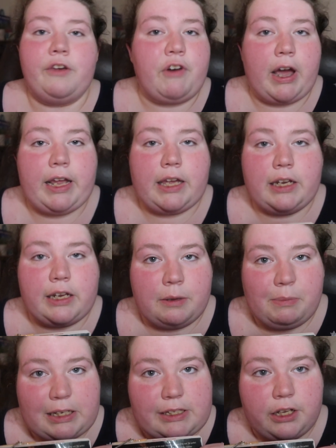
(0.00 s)
If I can
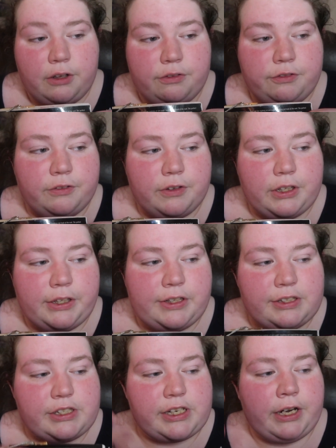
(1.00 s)
get myself in
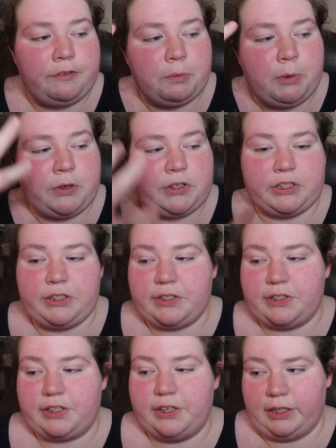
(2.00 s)
a state of
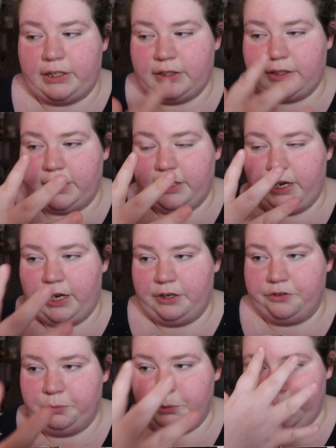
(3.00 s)
emotions that it can
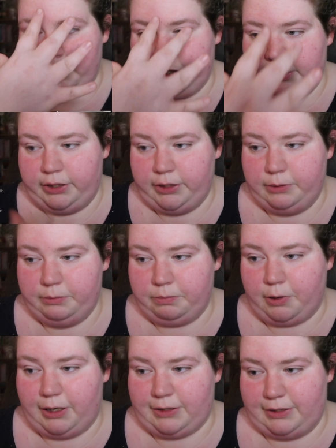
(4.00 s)
handle more
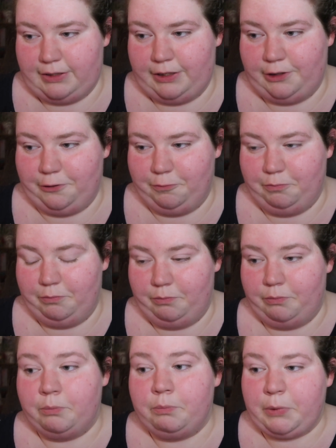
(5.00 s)
processing of
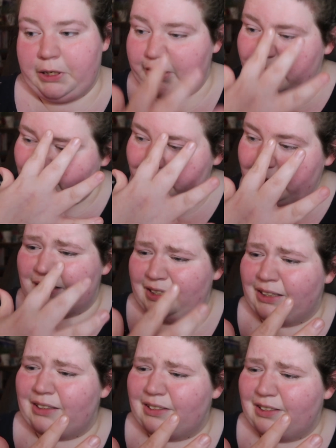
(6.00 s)
media and
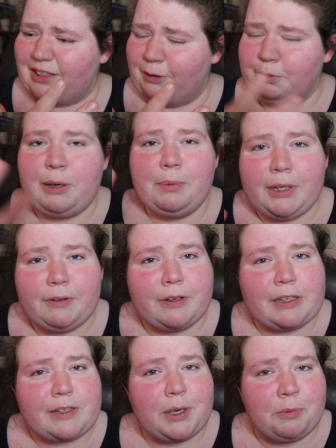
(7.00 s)
things. I'll probably
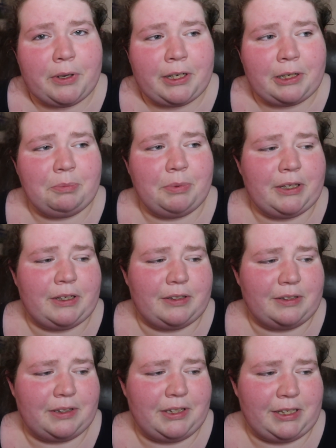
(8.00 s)
FaceTime Whitney
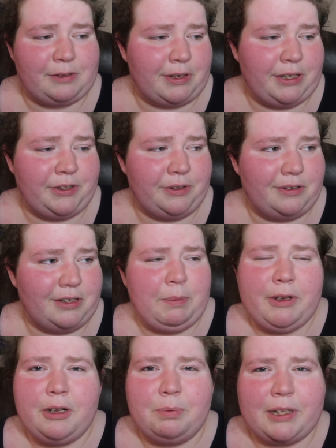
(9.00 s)
because that's what I do.
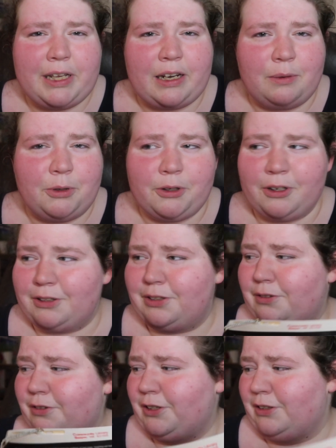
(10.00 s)
Maybe I'll play Animal
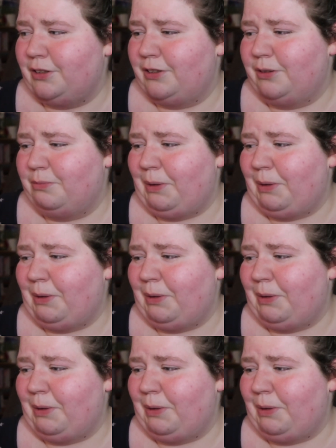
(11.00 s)
Crossing first.